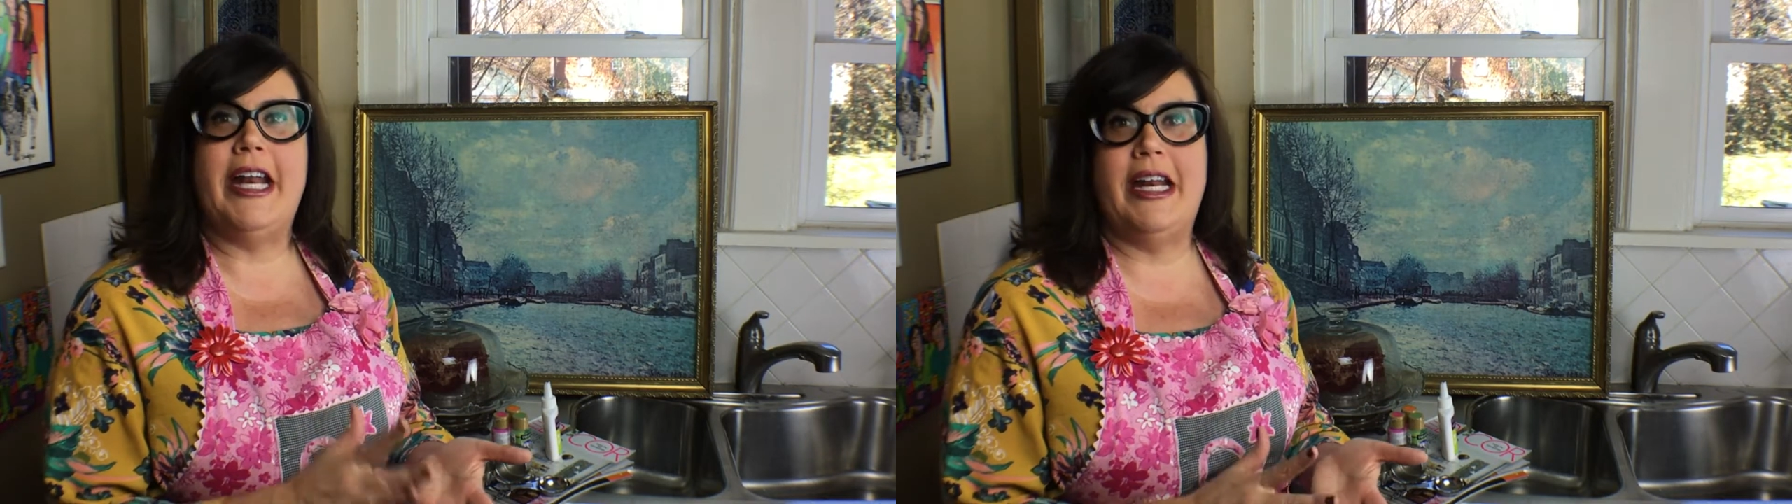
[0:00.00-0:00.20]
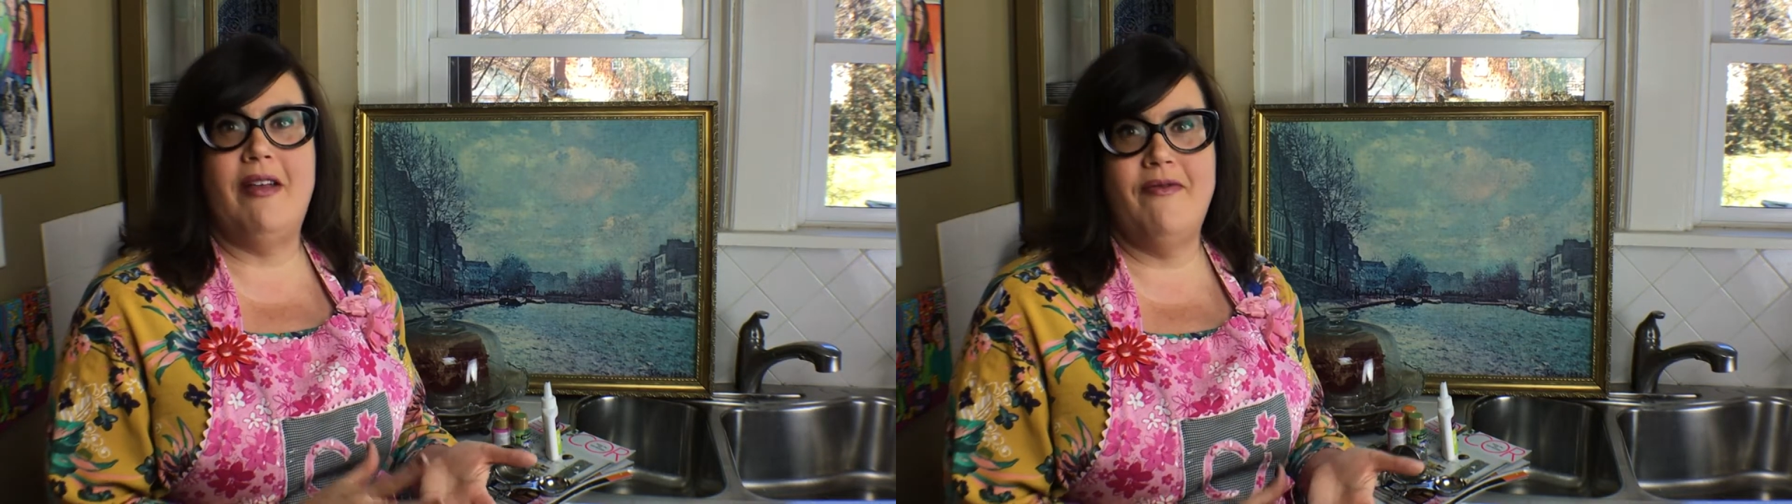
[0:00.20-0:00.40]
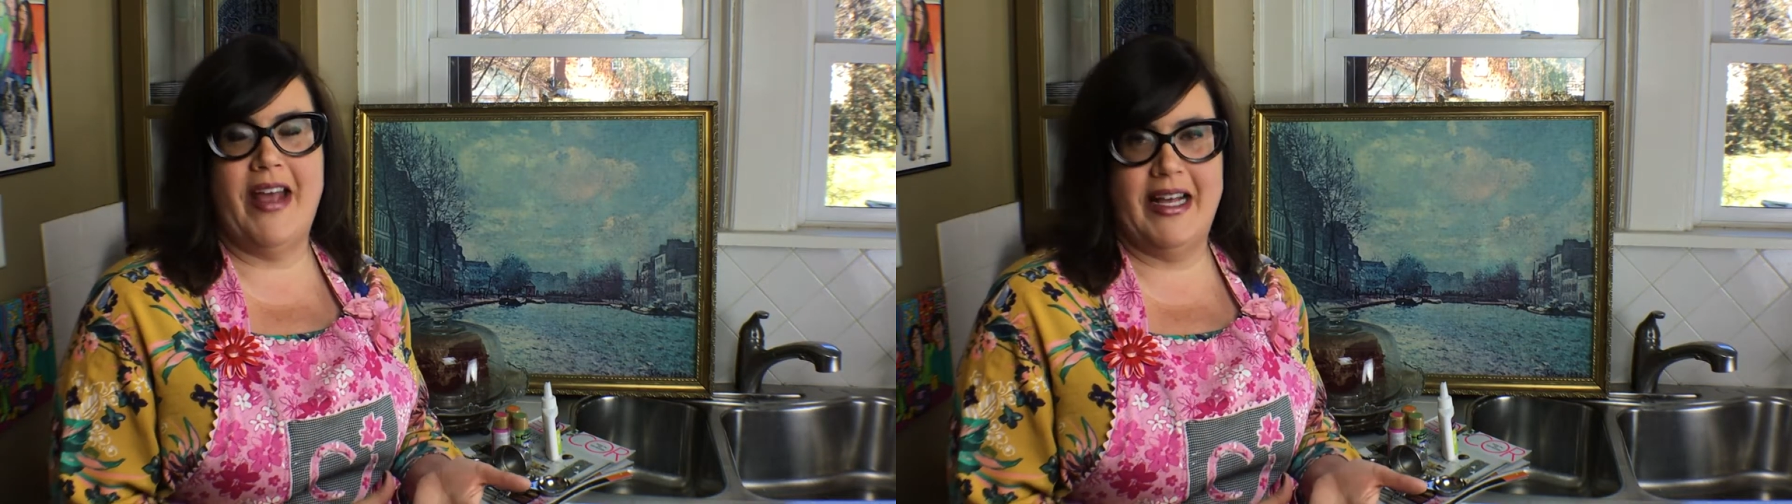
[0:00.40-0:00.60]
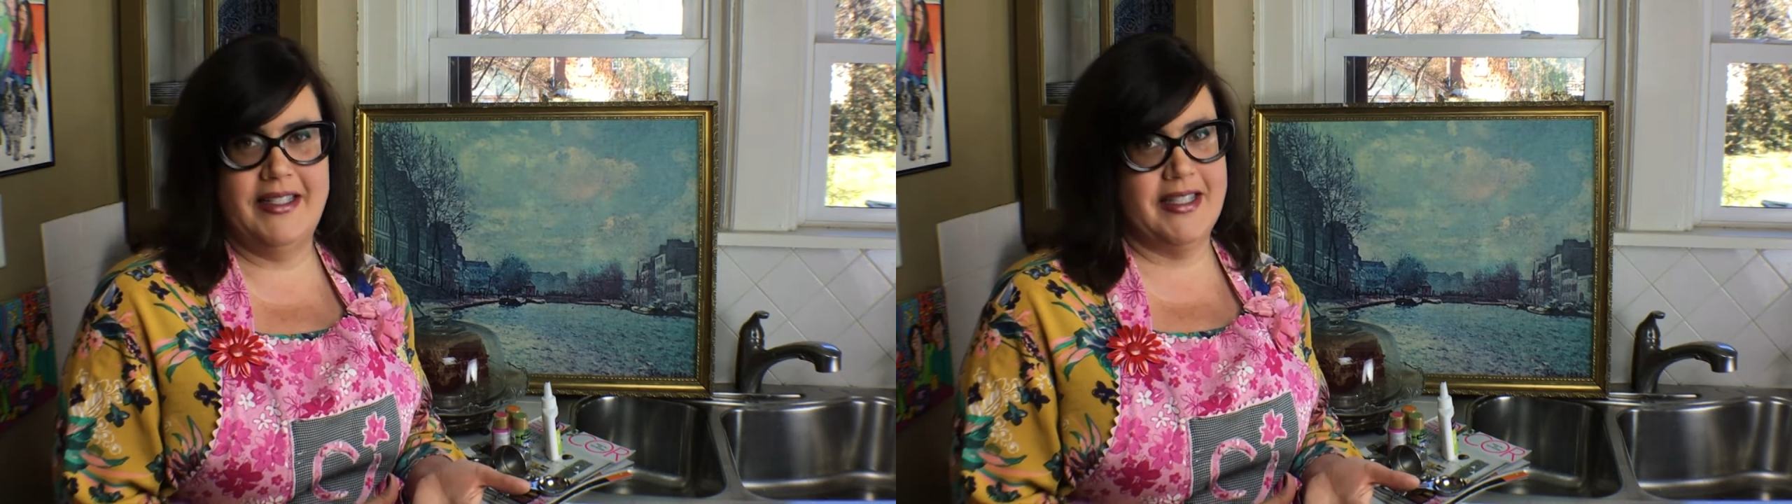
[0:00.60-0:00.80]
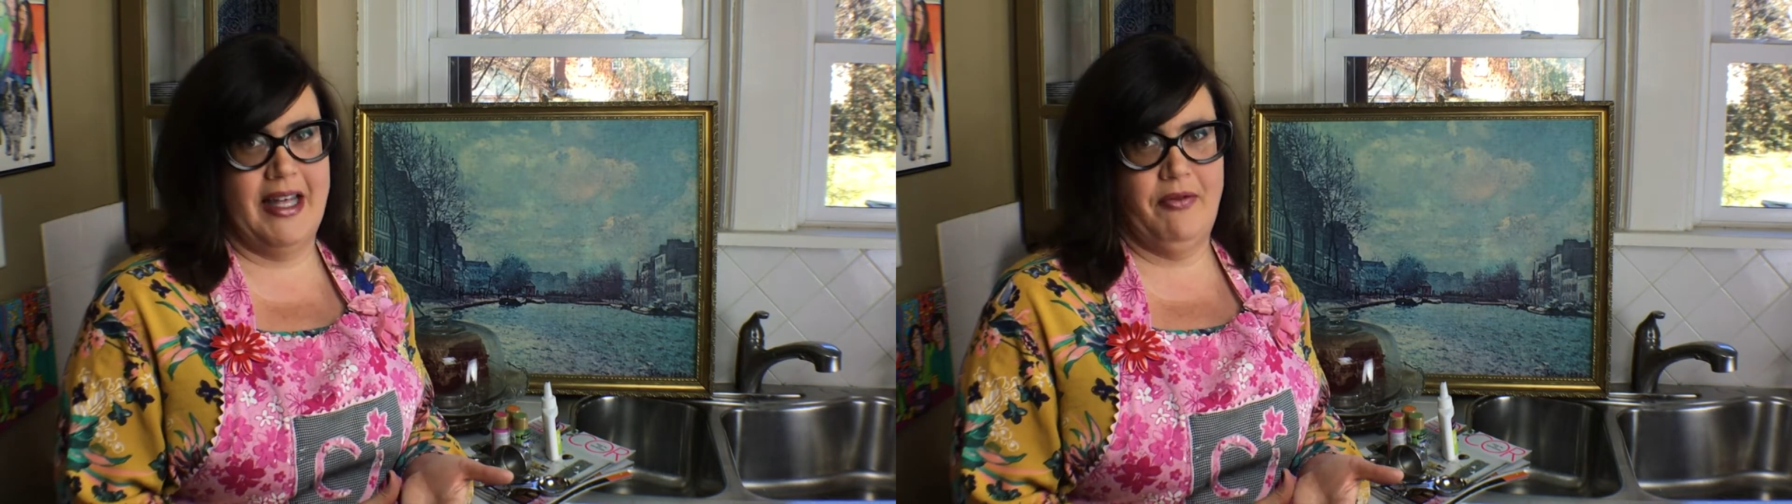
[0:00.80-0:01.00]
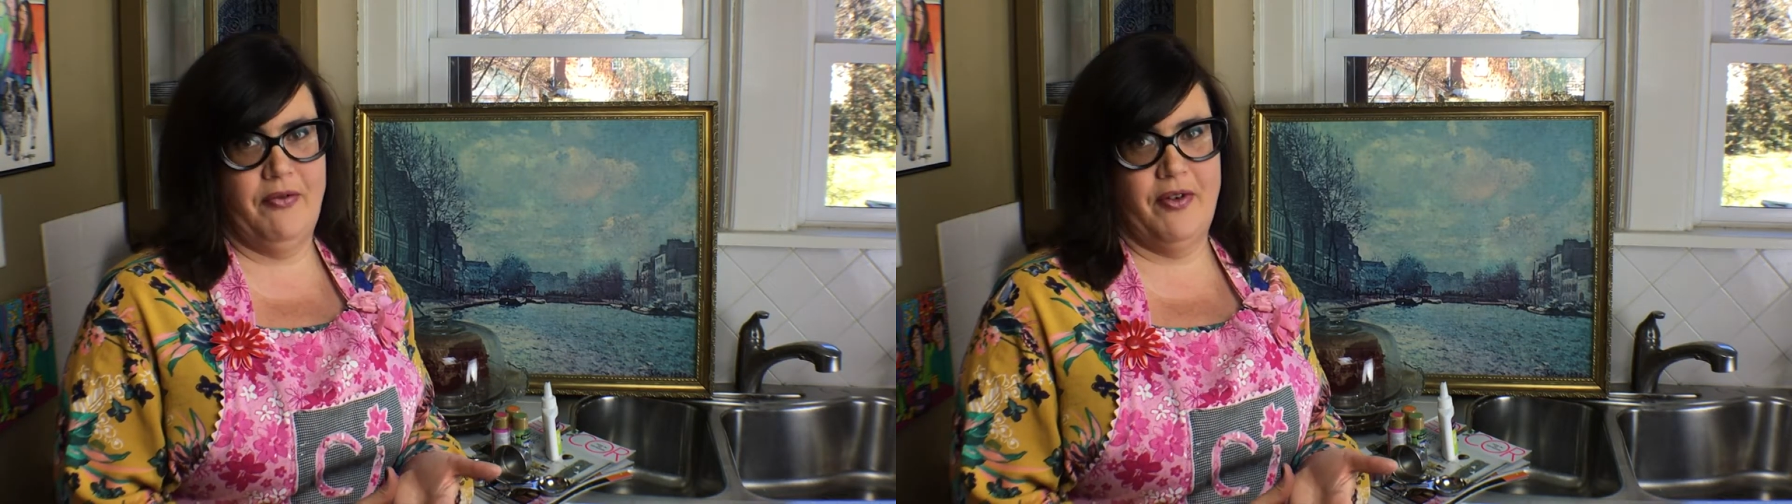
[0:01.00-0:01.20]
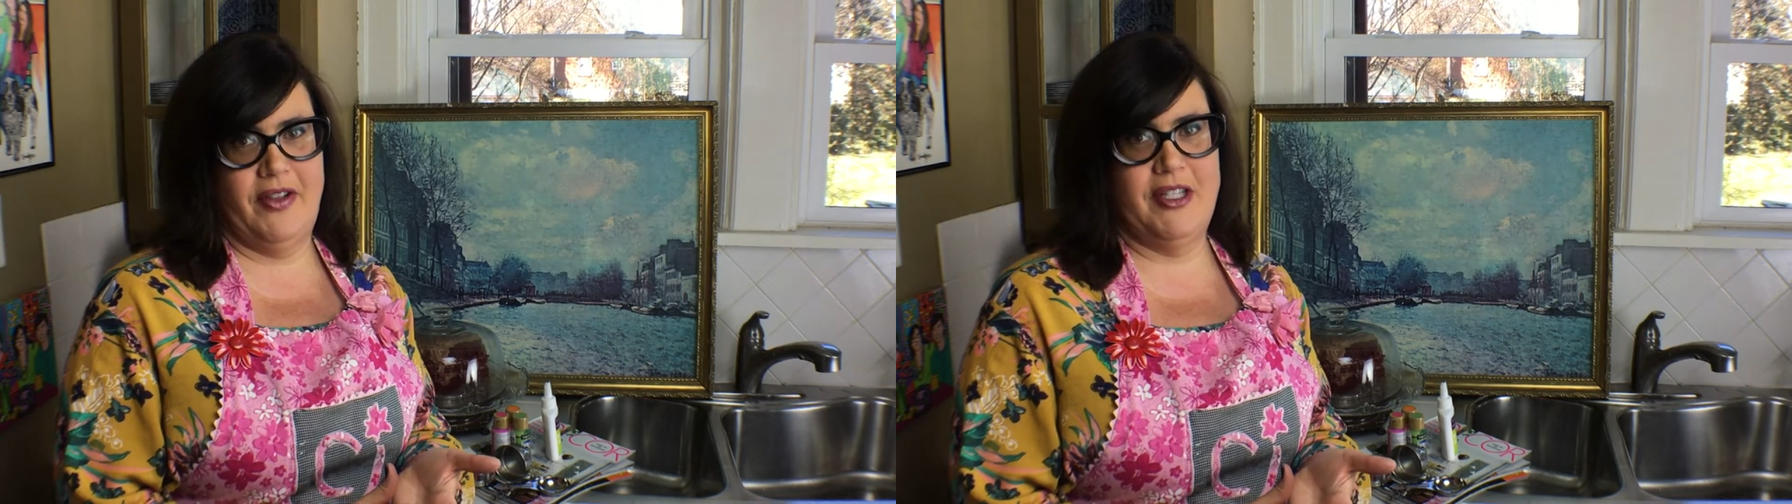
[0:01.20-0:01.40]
and an advanced level for